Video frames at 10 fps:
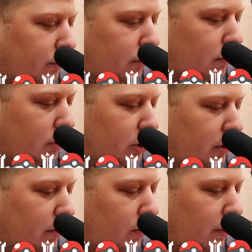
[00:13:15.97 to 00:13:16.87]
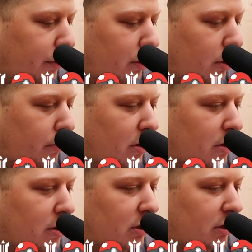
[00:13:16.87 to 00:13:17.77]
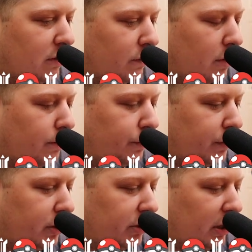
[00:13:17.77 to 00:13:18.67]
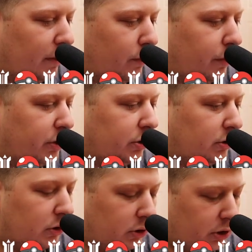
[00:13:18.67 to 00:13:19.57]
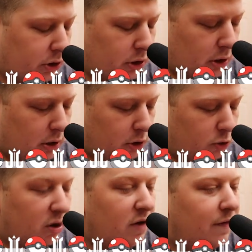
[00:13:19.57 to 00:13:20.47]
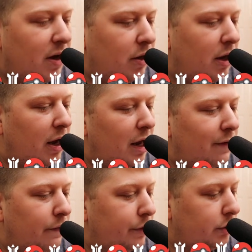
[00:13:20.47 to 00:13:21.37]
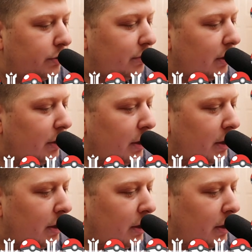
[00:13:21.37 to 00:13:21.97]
Sword and Shield 133. This is from the Celebrations 25th anniversary.